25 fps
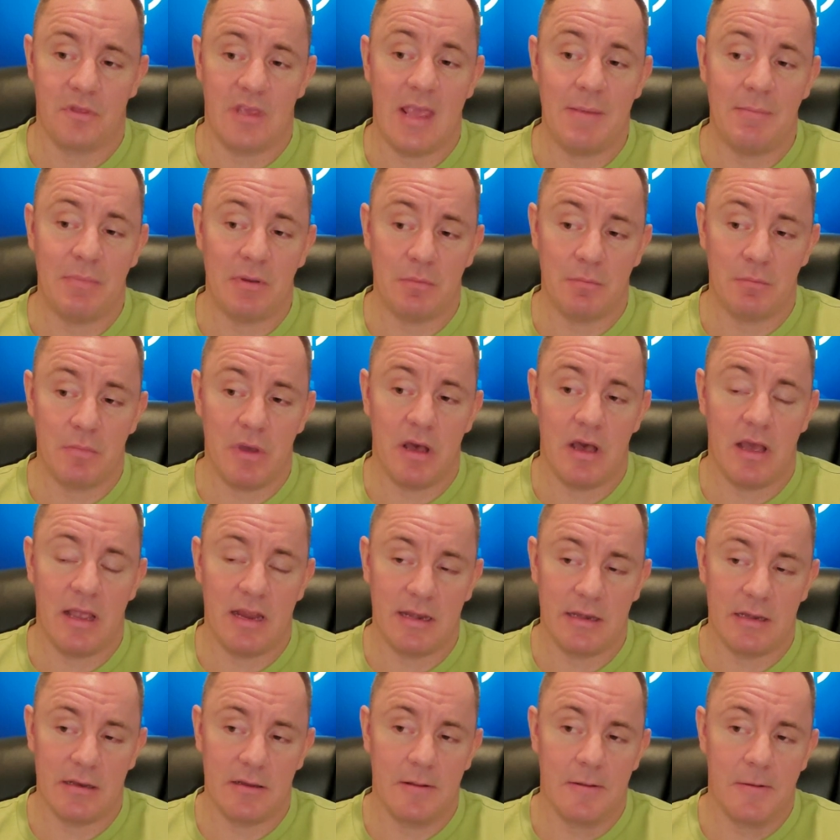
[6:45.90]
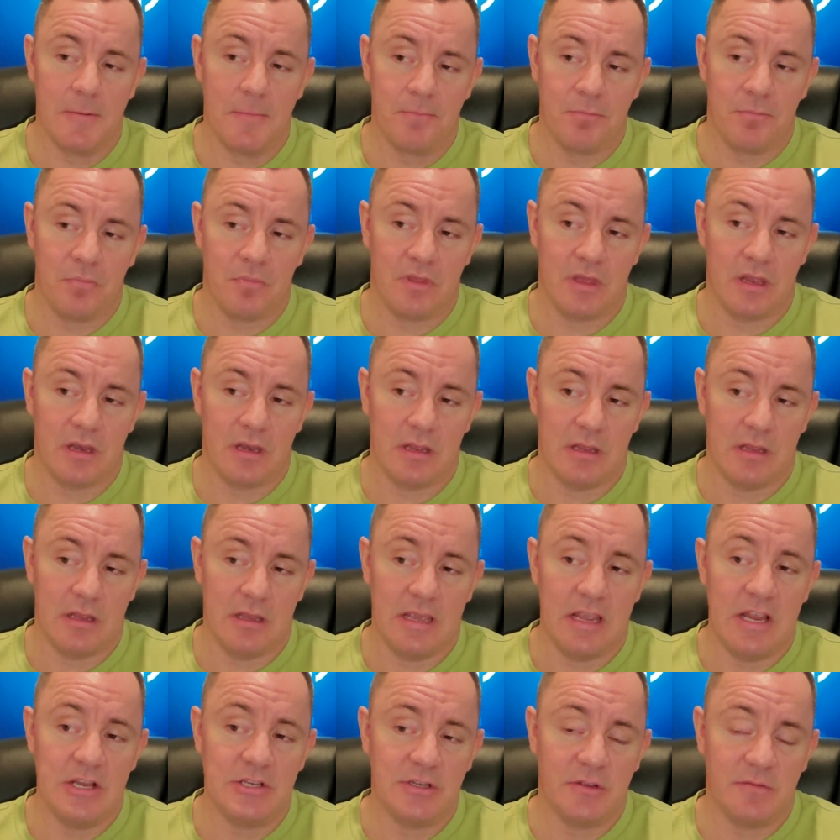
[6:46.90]
Keep in mind that
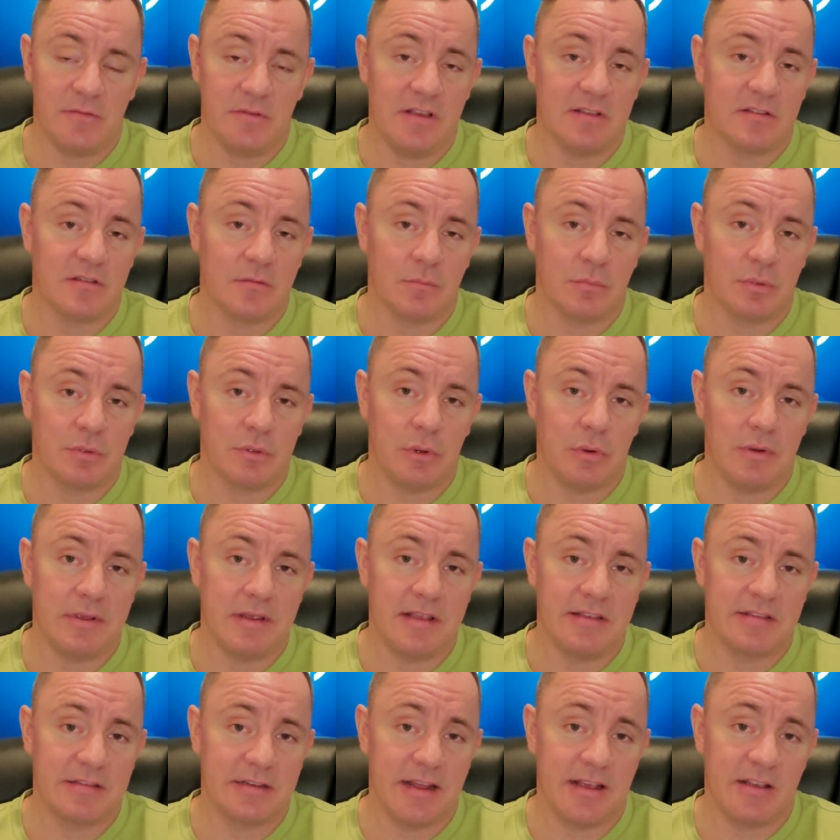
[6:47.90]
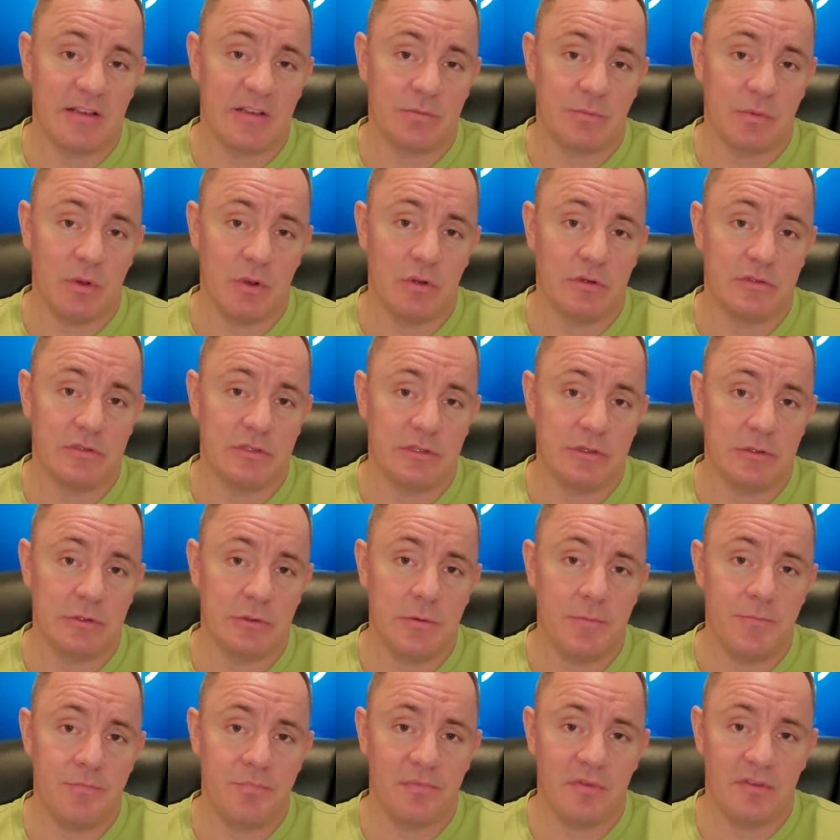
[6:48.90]
each of these employees that I spoke
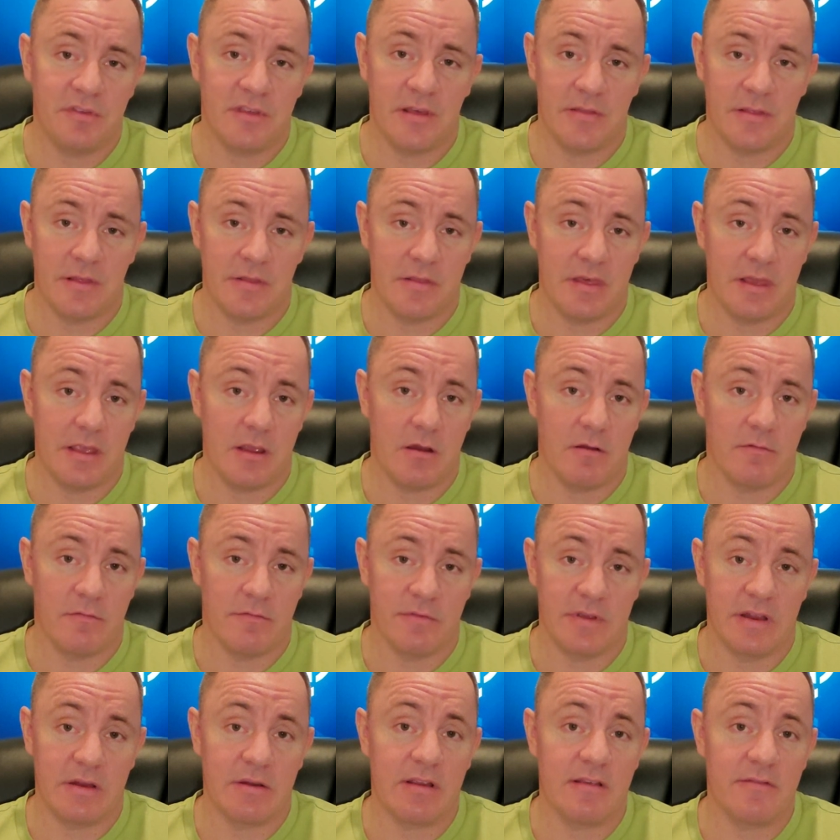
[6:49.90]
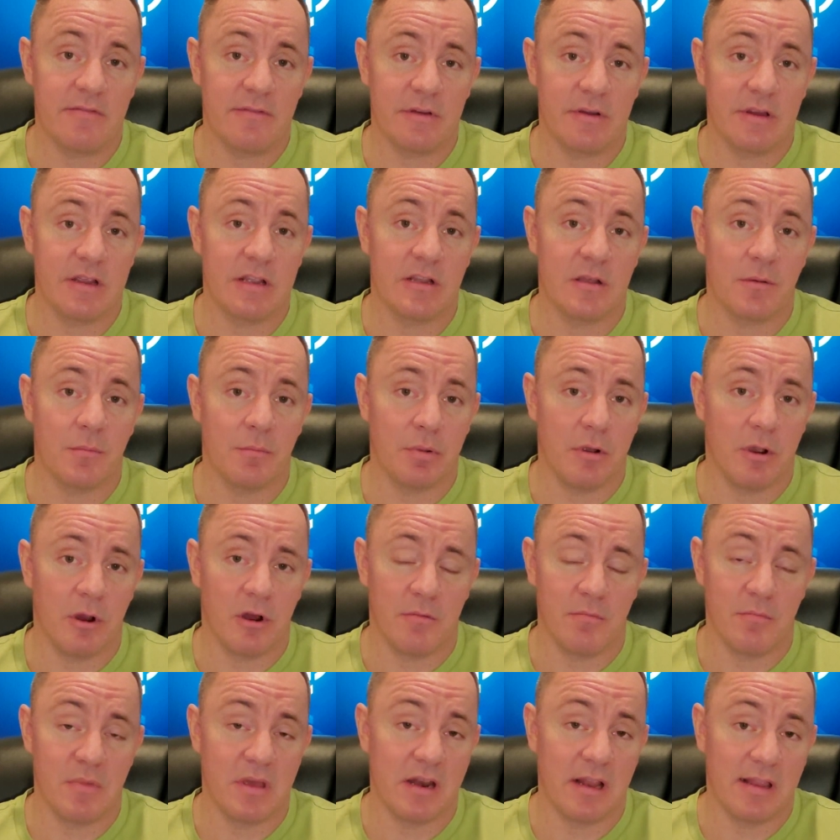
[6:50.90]
to said that they are very, very
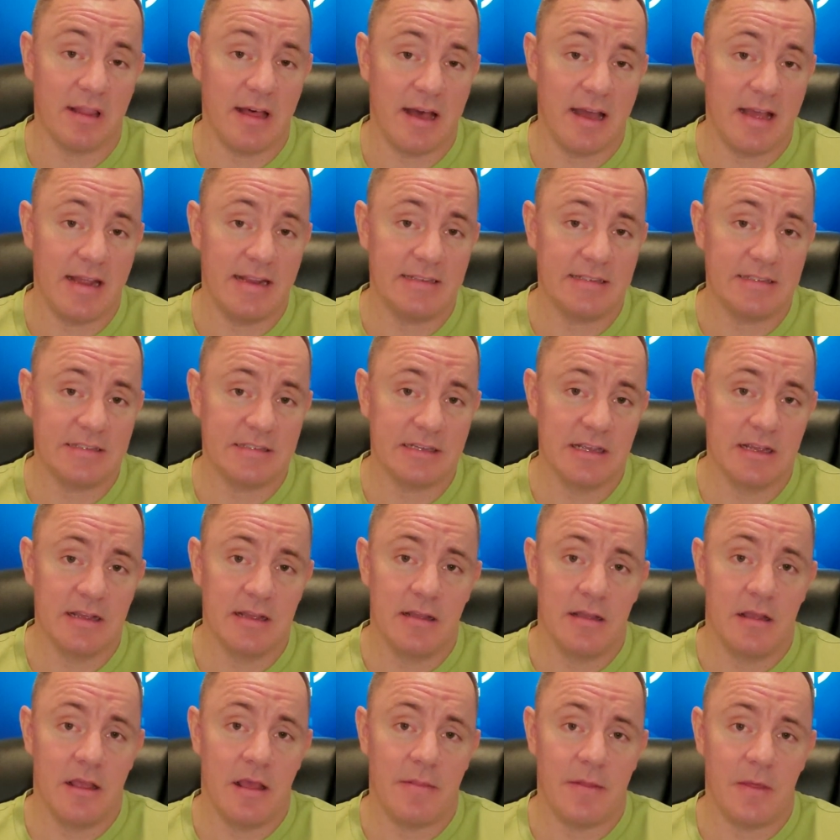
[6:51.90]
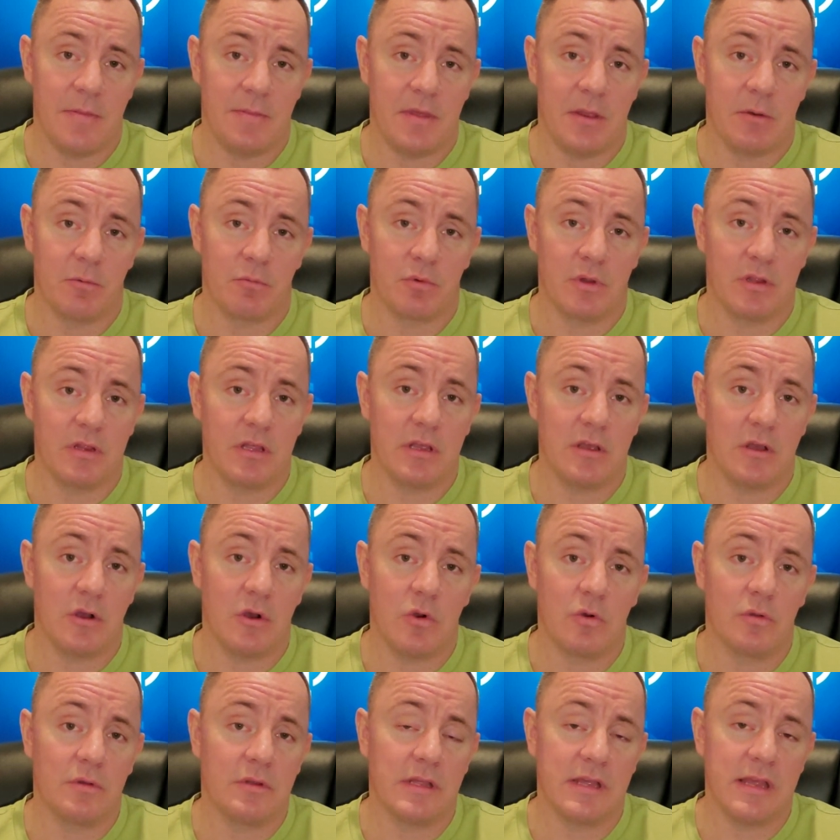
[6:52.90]
compartmentalized, and that they really
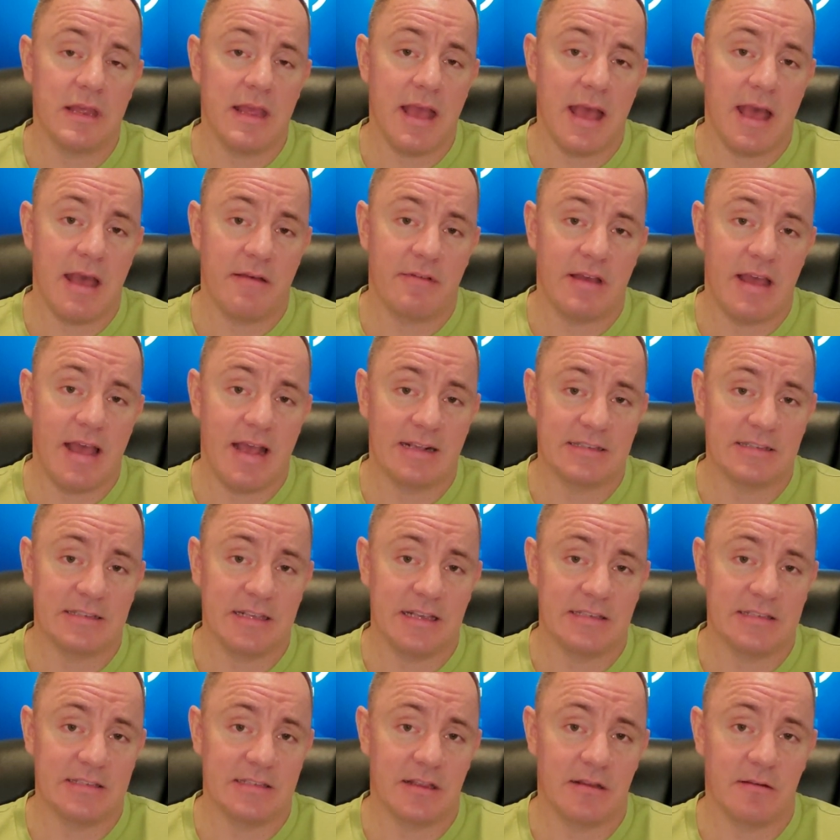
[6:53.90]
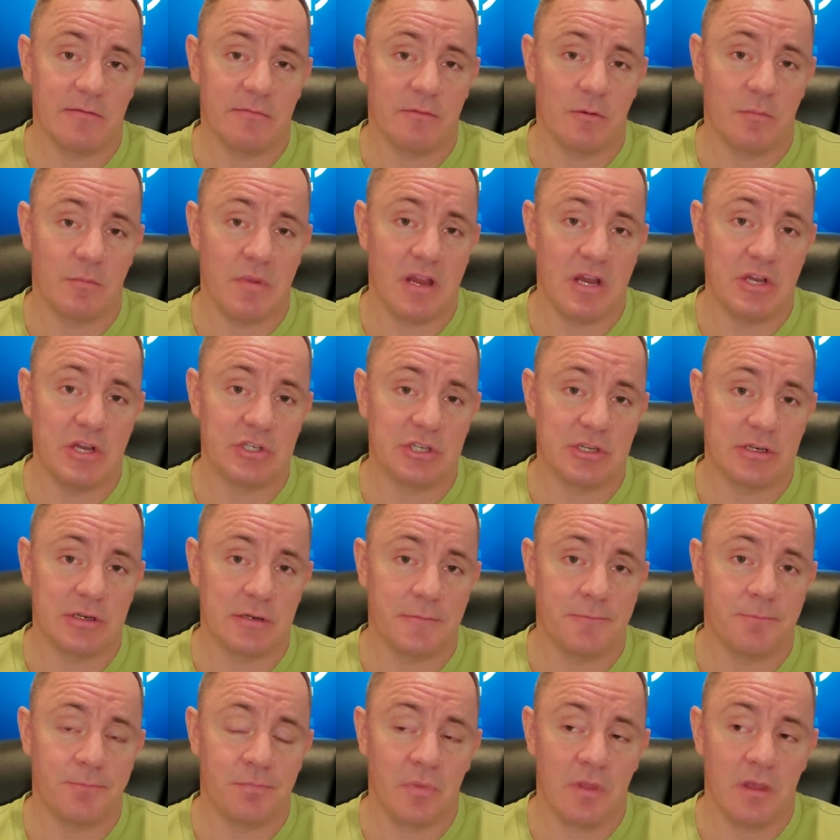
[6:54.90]
only have access to
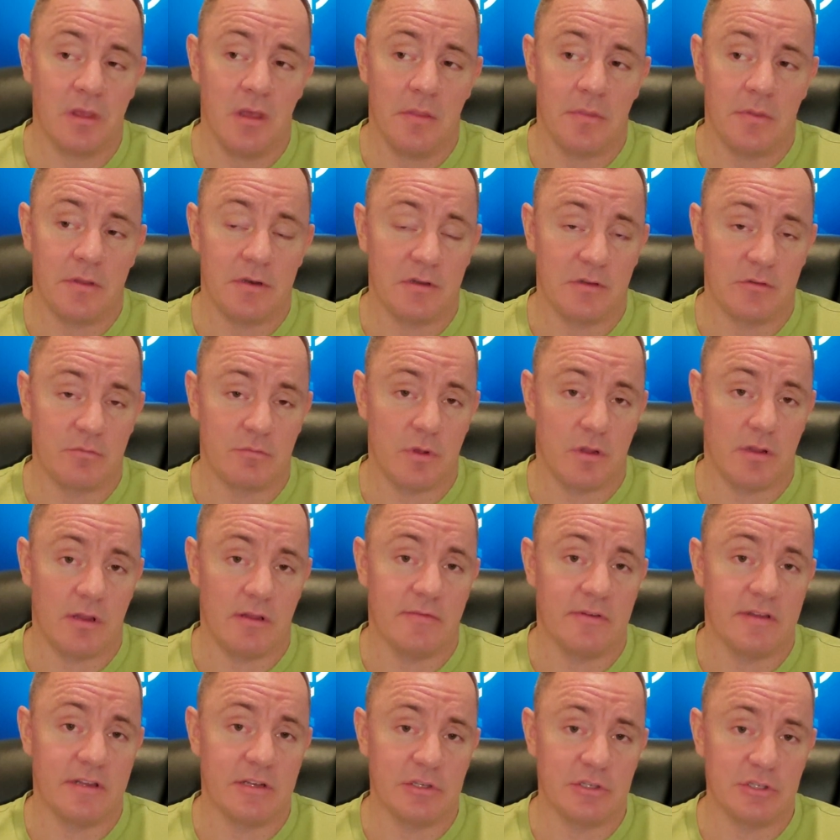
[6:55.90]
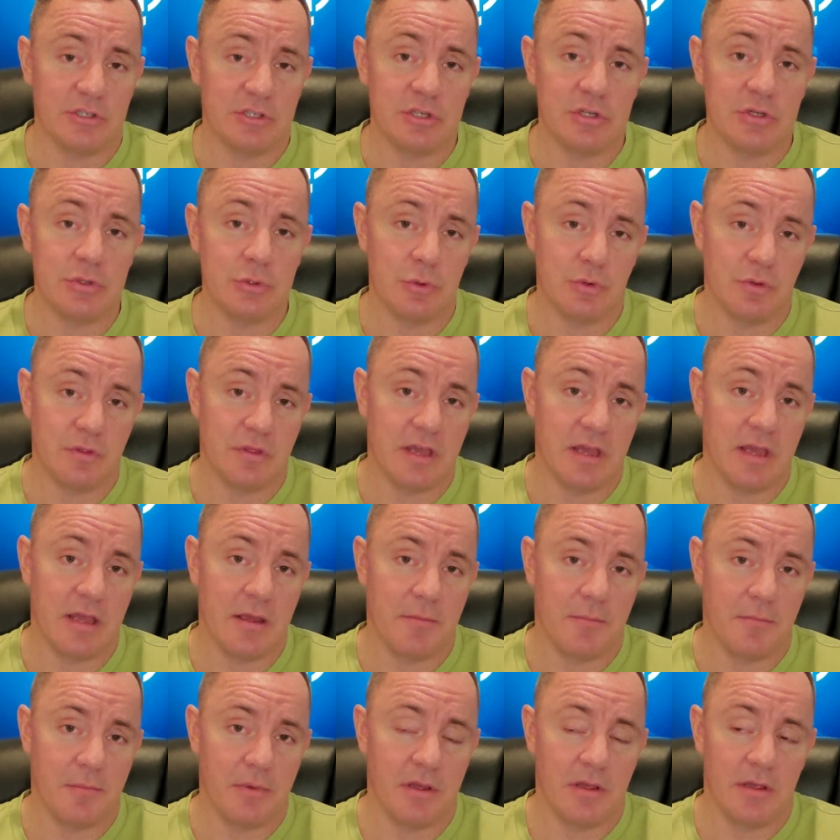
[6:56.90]
information that is relevant to
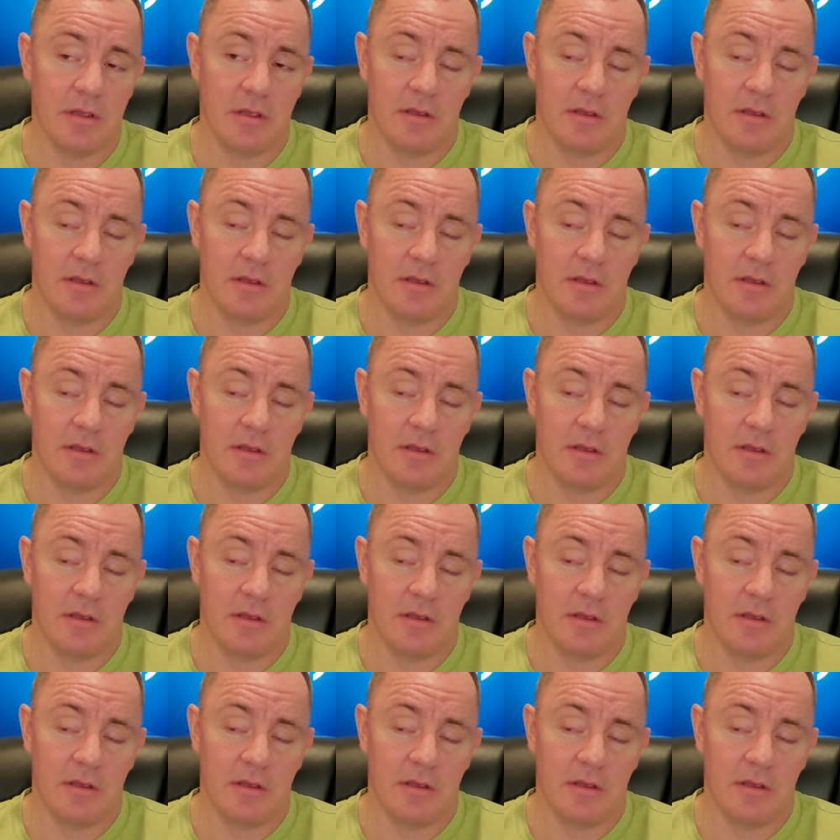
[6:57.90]
them.